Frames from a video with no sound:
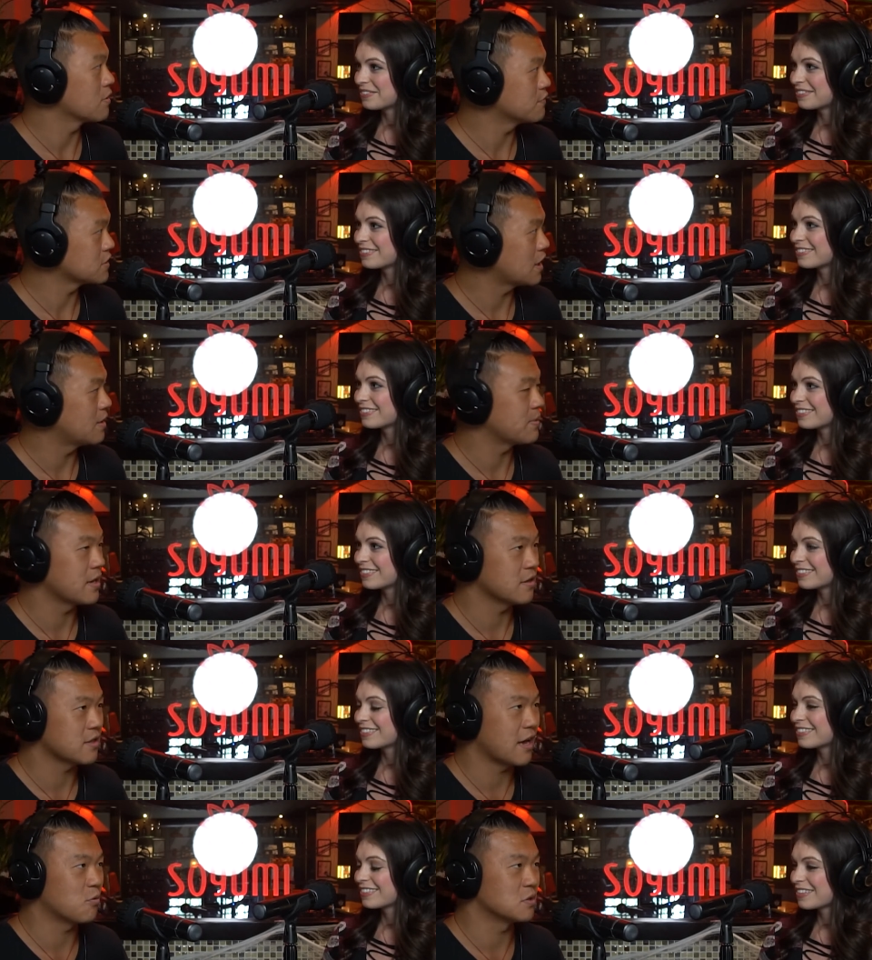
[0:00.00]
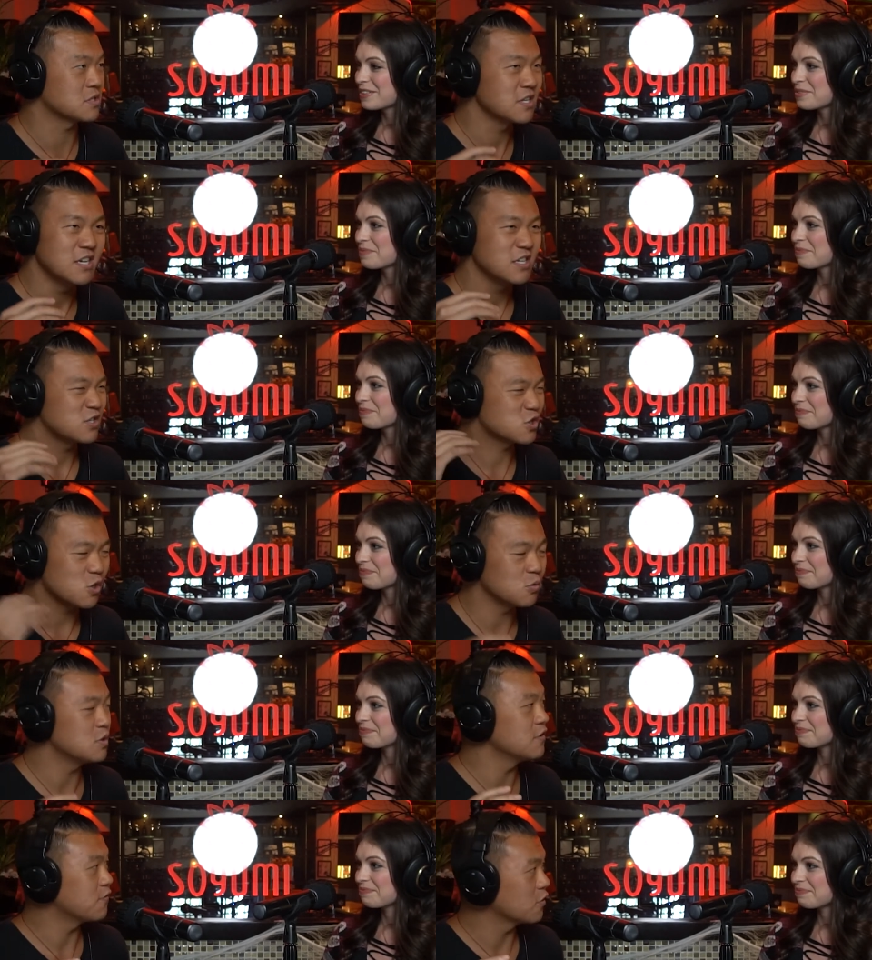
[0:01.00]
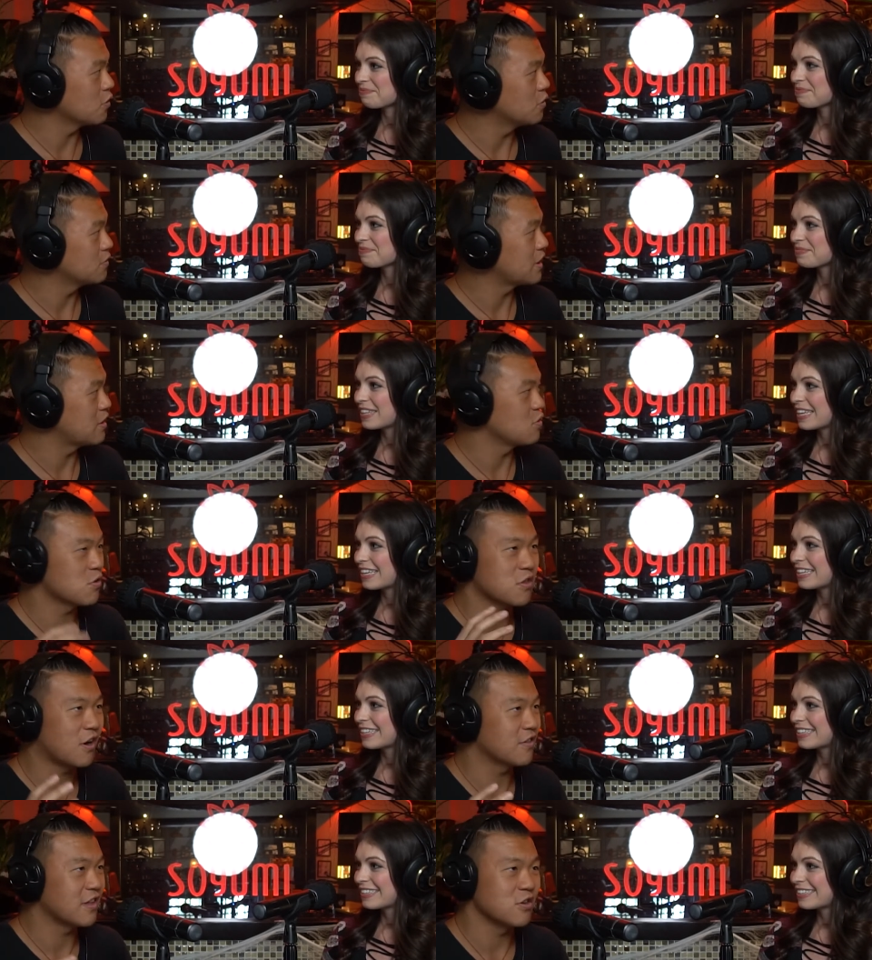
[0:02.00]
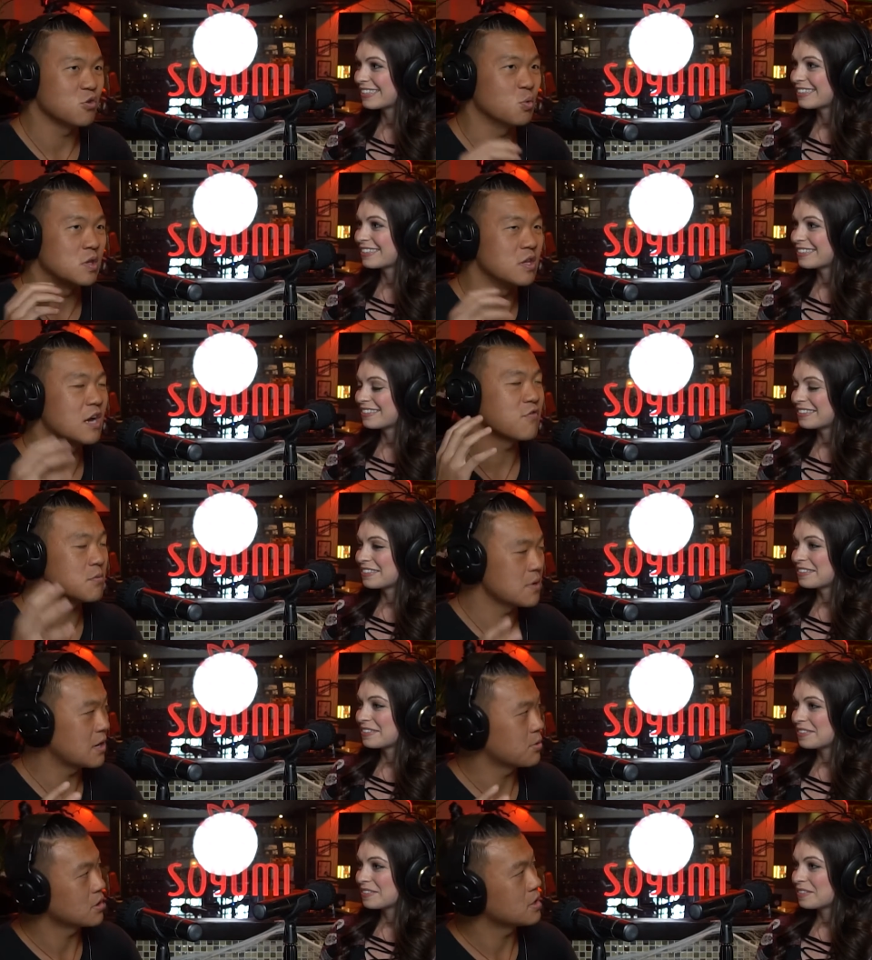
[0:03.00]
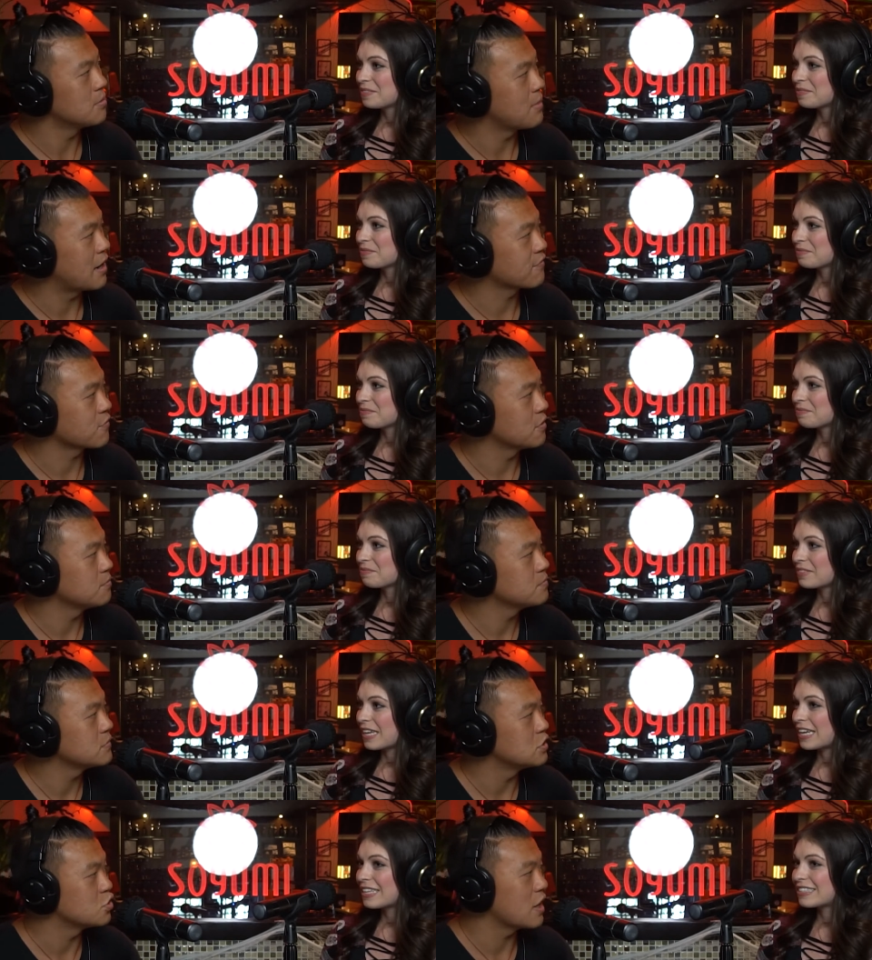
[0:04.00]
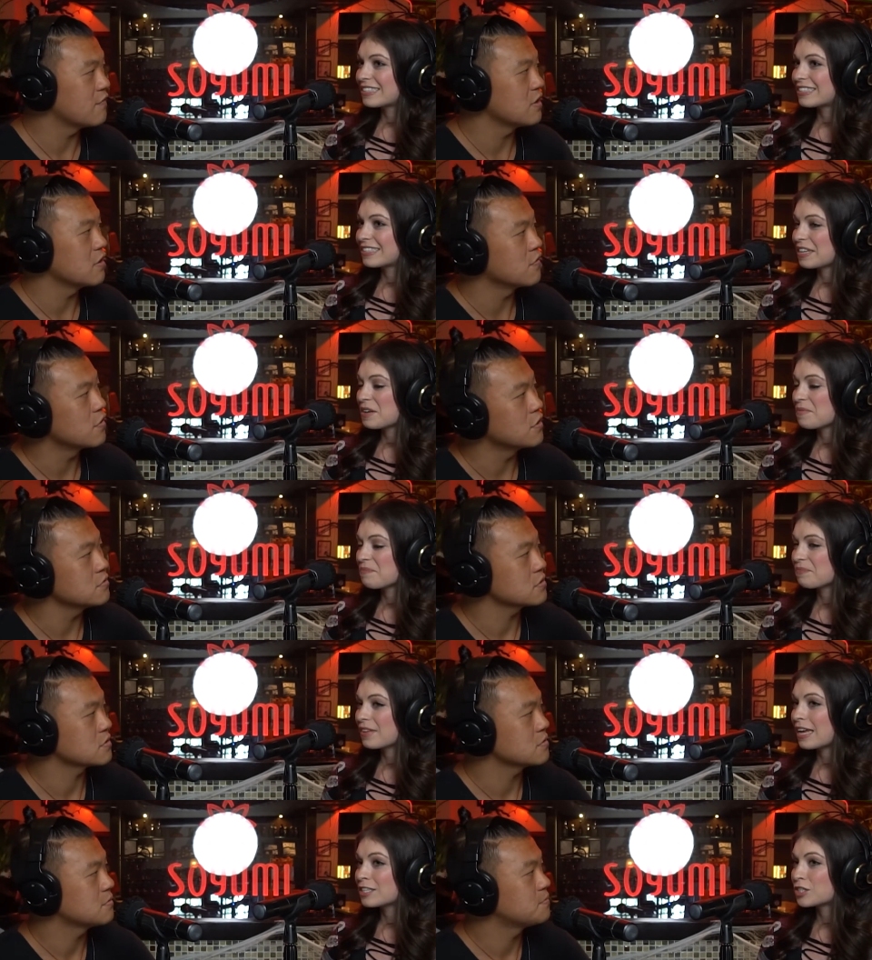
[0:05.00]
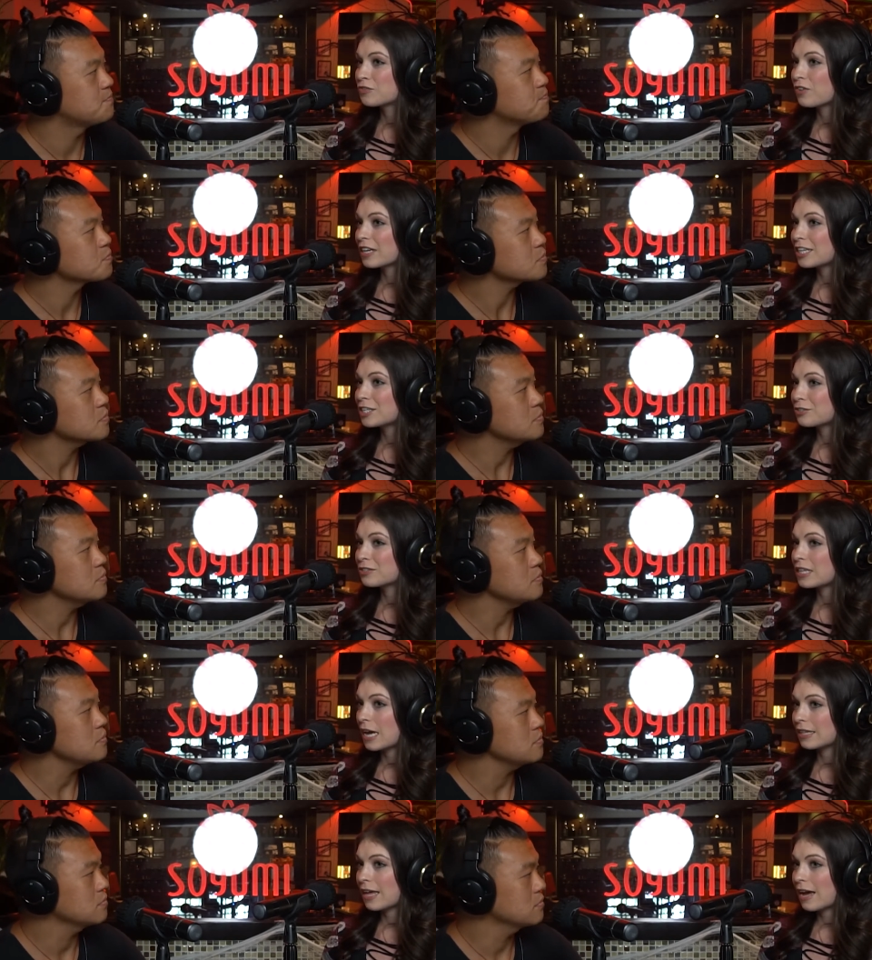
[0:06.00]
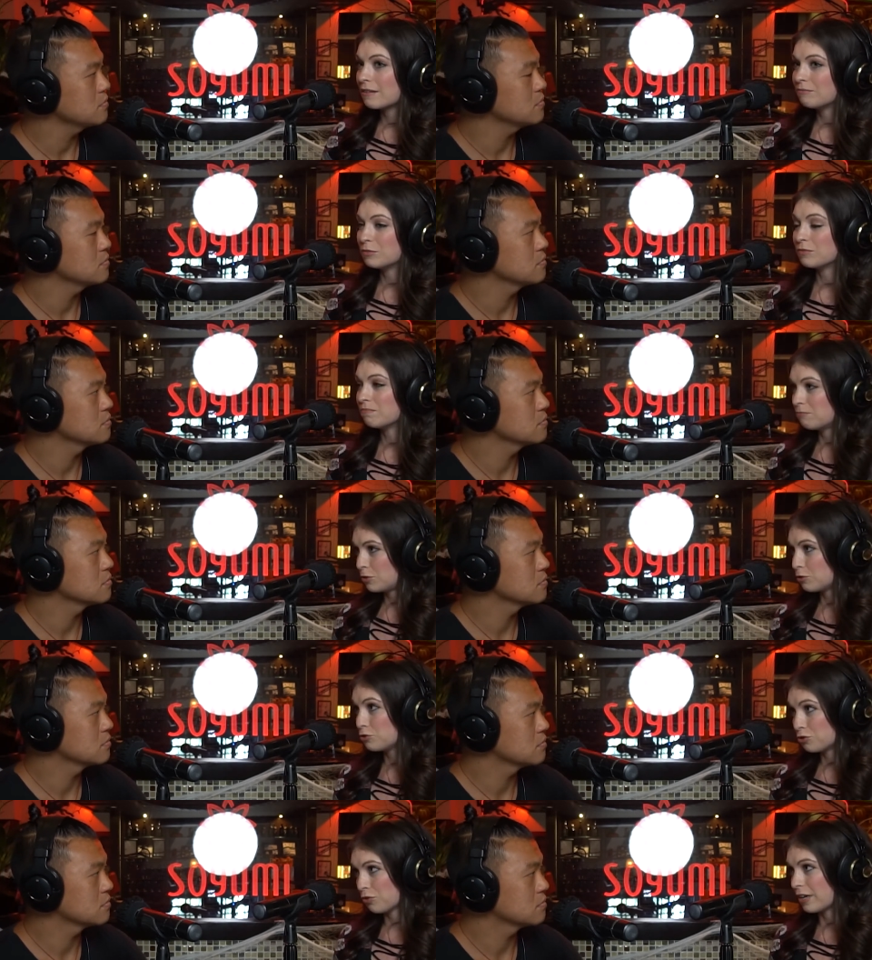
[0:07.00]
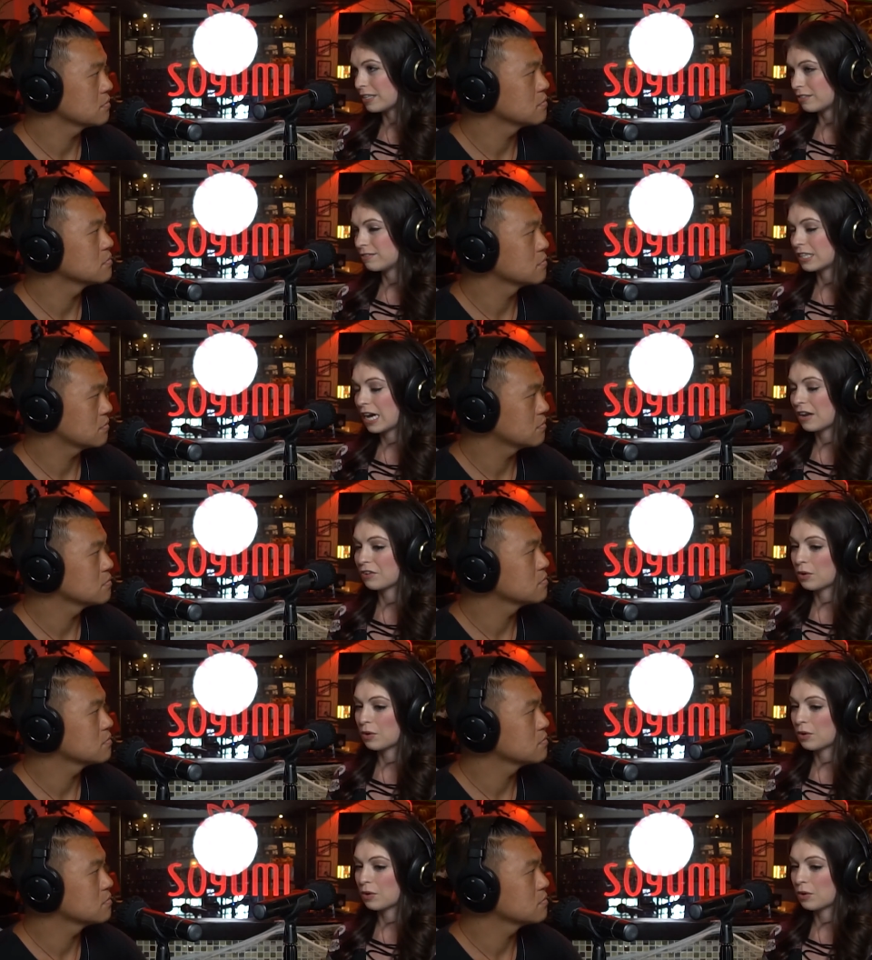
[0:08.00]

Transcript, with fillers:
Speaker 1: of time that that was so difficult that you thought that you would never be able to come back from. Did it's, you have any of those?
Speaker 2: It's funny you say that. Two stories to kind of